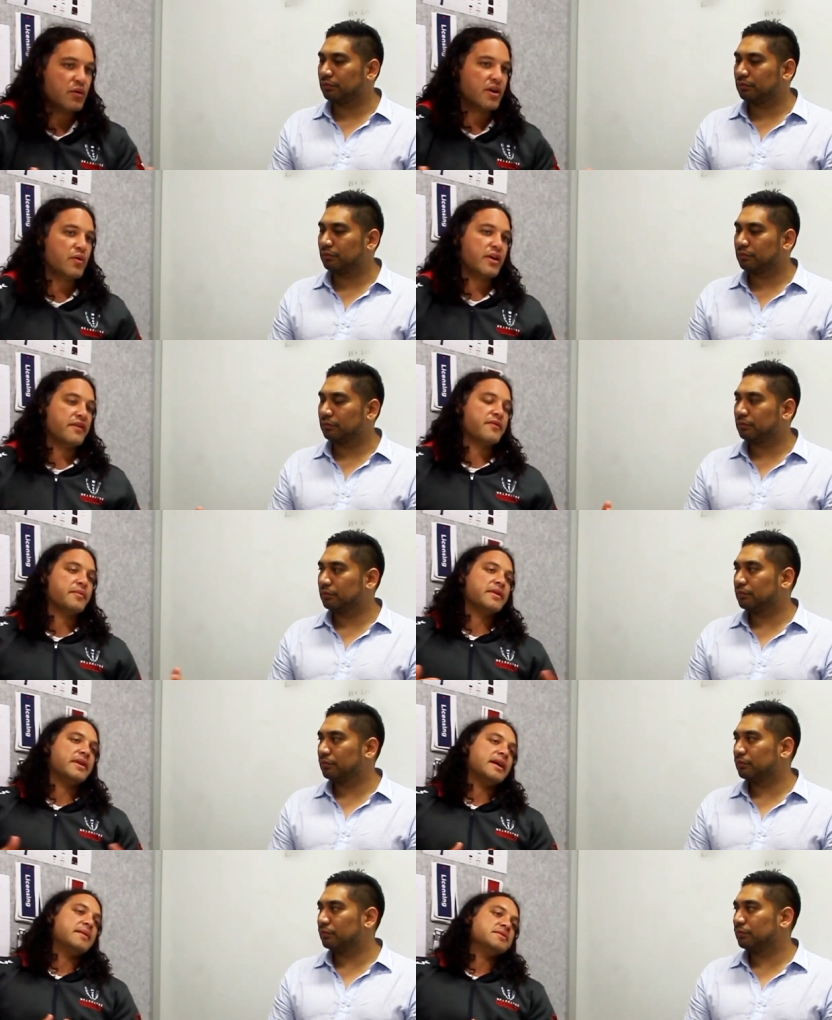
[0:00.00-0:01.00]
Speaker 1: away
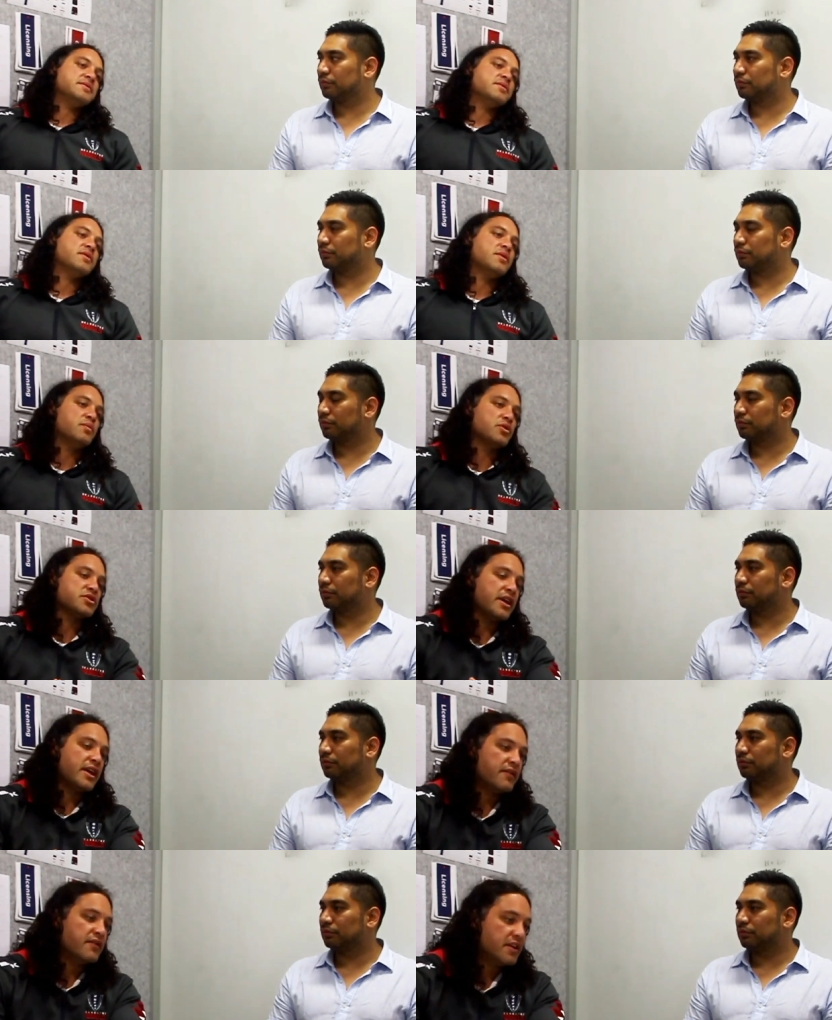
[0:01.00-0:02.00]
from the names and, and
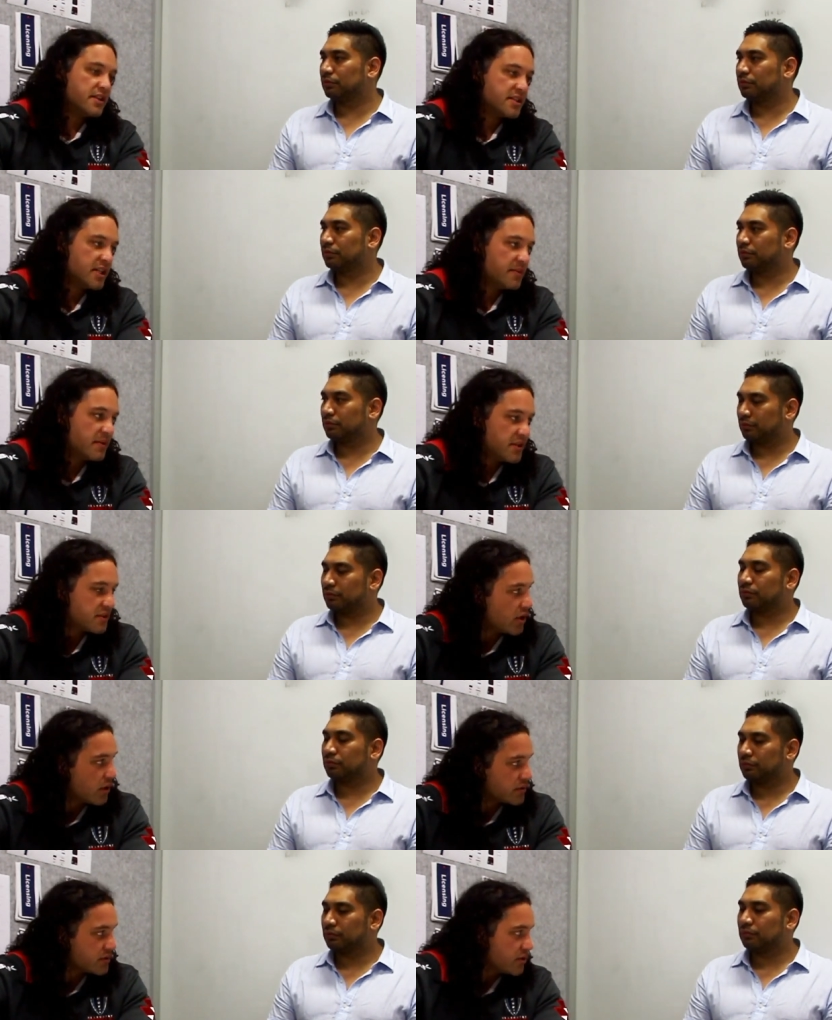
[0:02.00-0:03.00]
what they have in their team, their
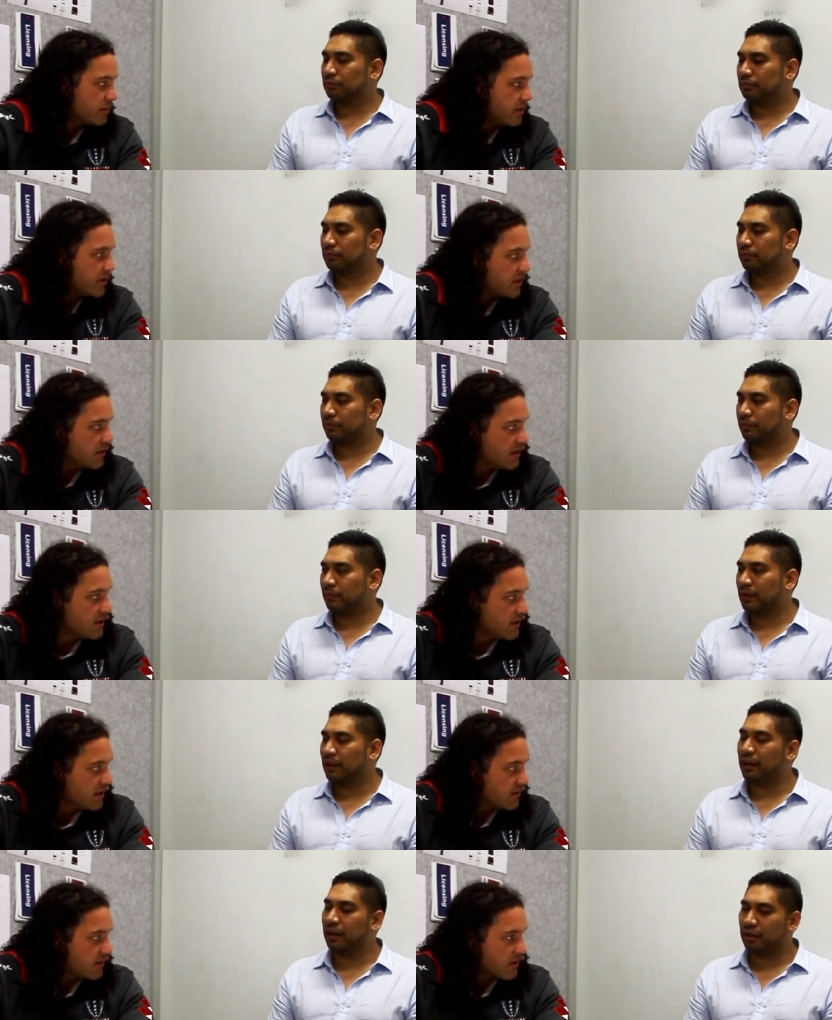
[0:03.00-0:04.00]
style is going to be,
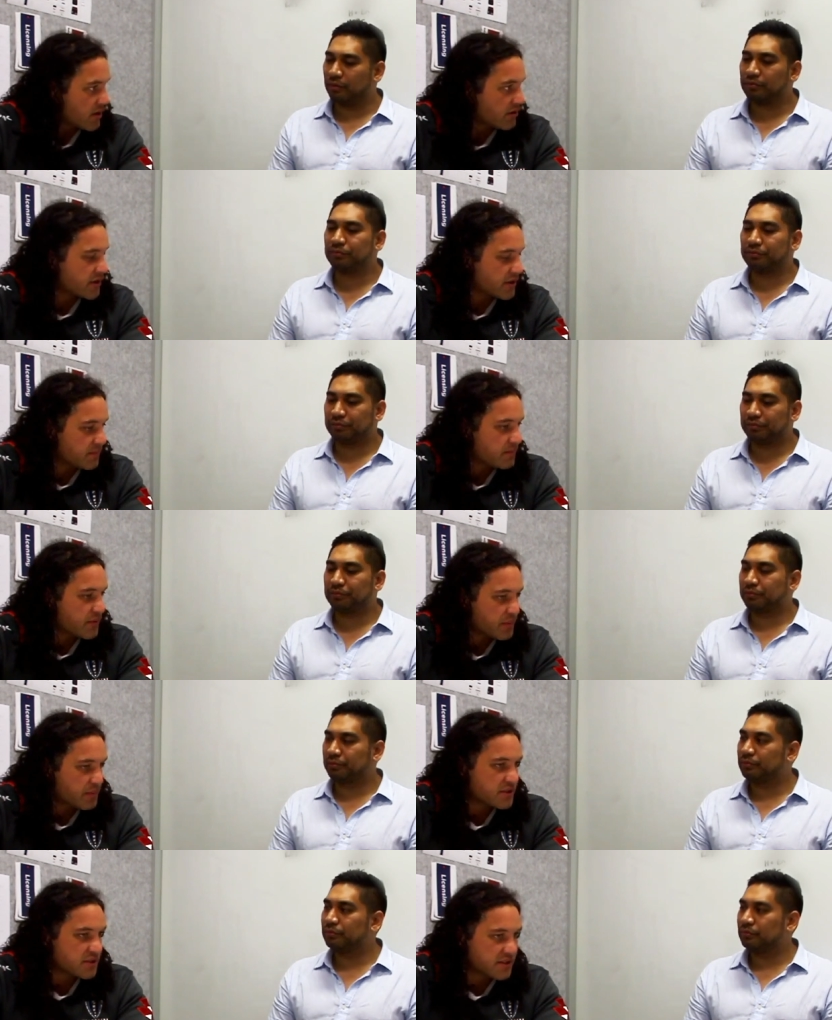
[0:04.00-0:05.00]
yeah. I reckon,
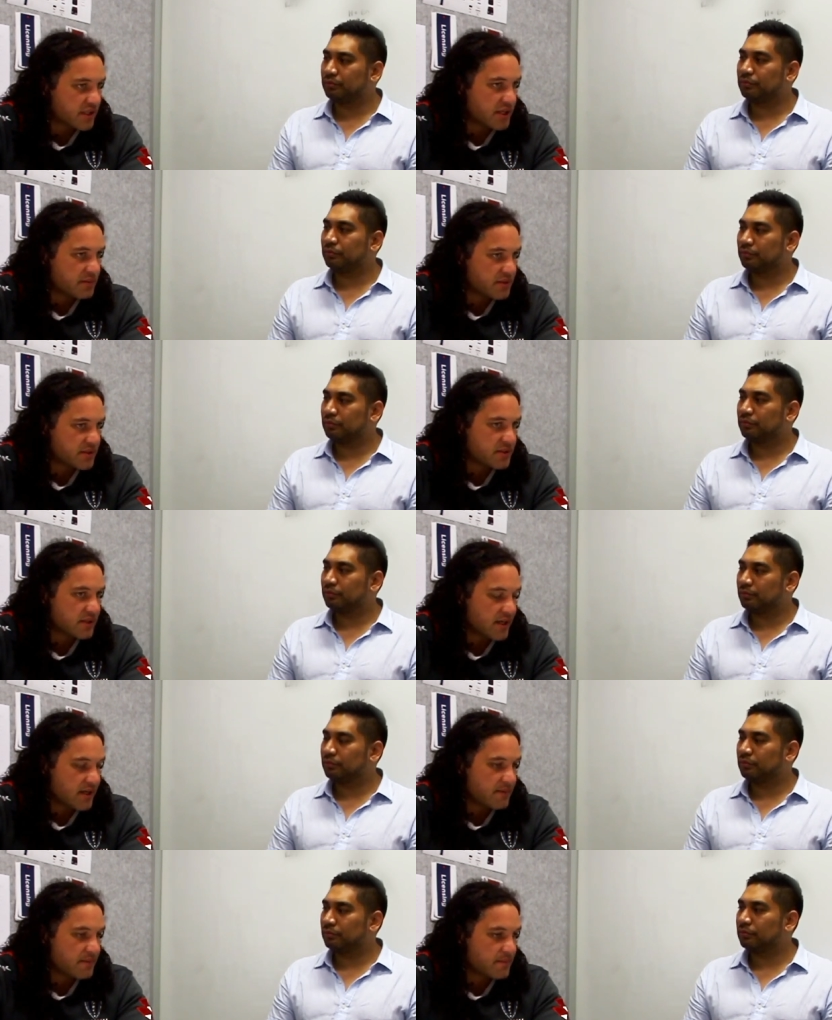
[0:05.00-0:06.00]
pretty much the same
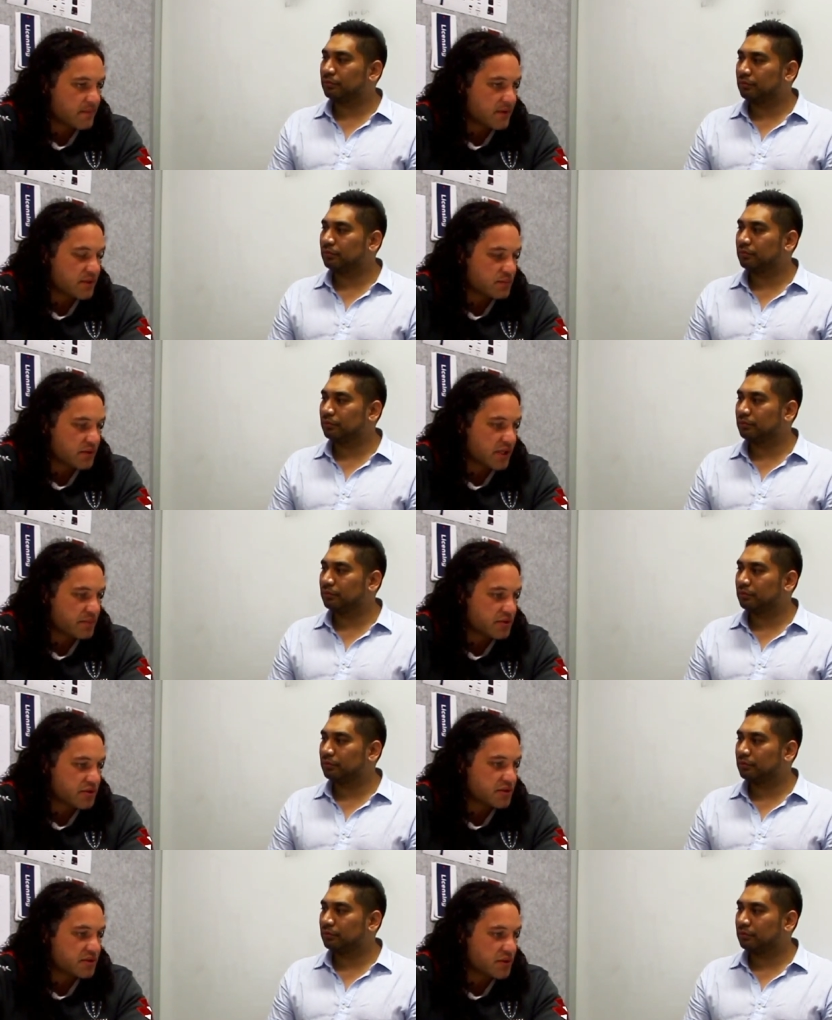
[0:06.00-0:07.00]
as um, as what
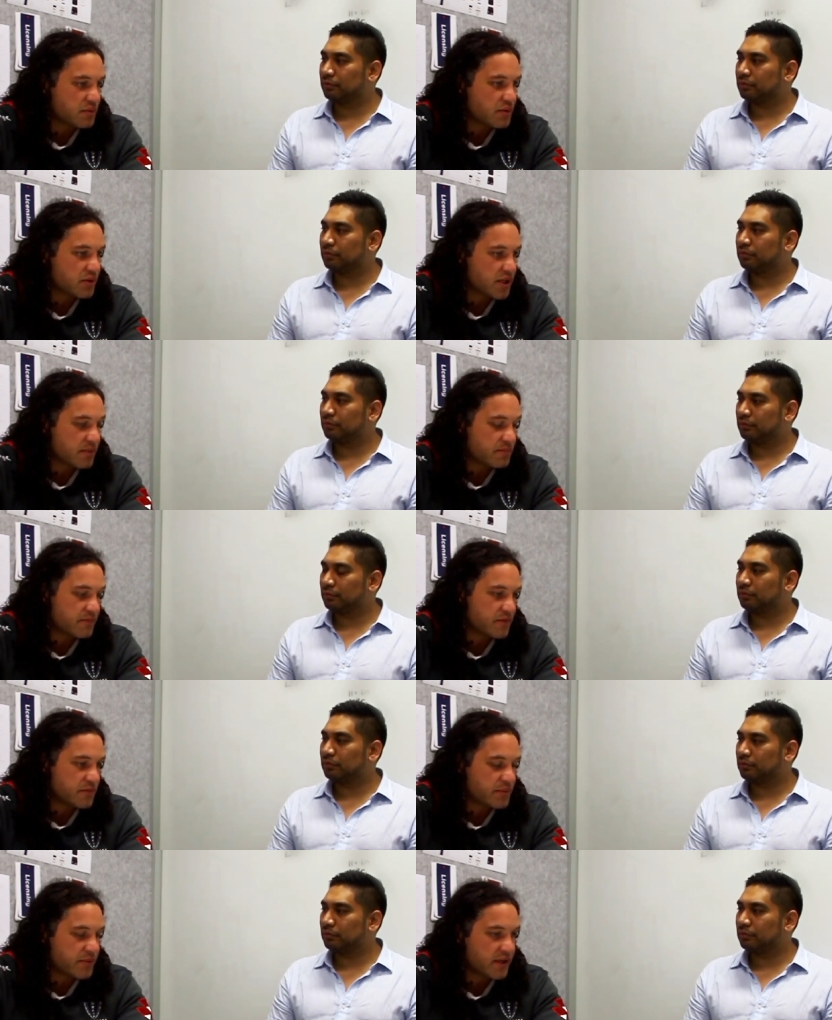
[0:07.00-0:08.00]
they produced in the World
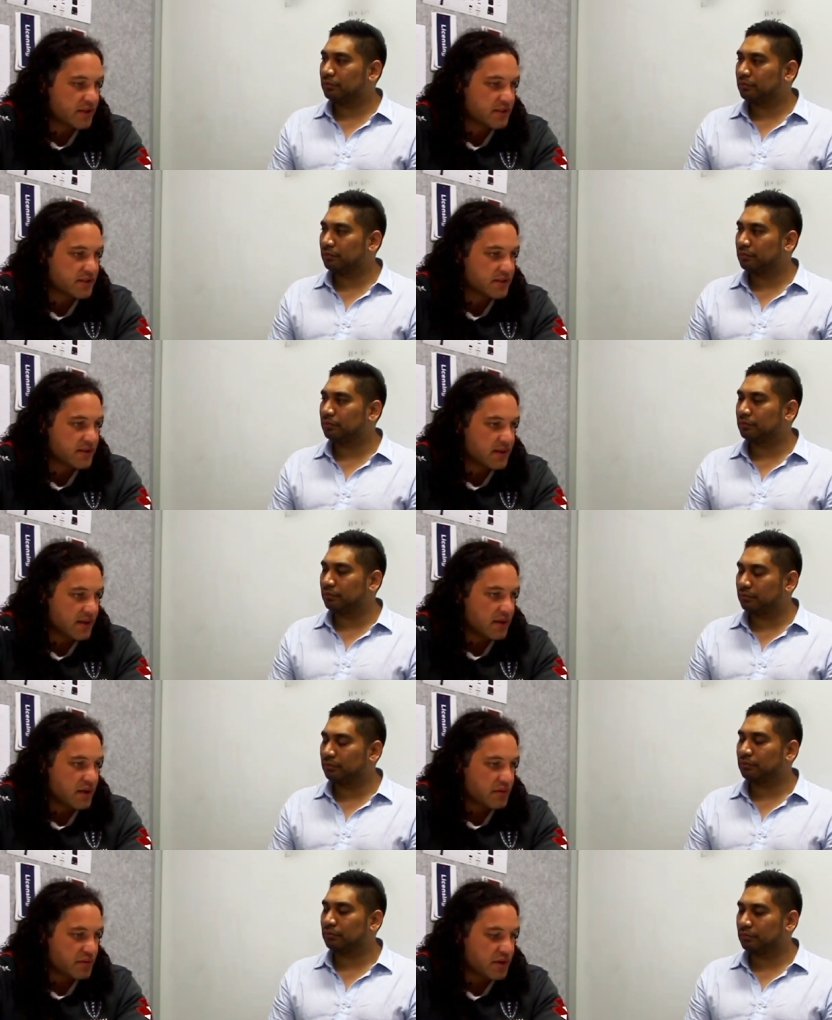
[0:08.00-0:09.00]
Cup for Japan. So mm.